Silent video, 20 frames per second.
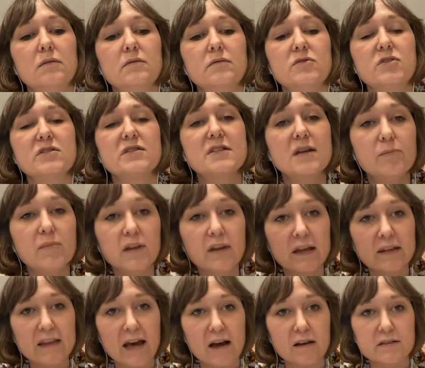to
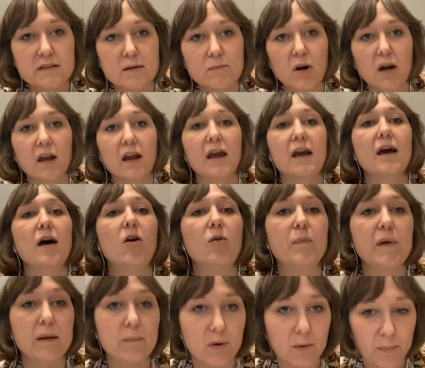stimulate the housing market,
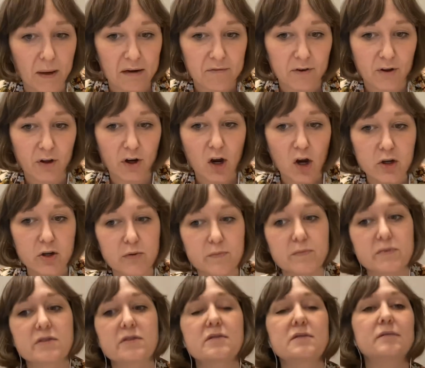help people pay for their
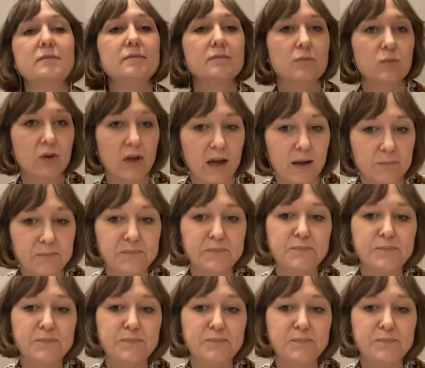homes, okay?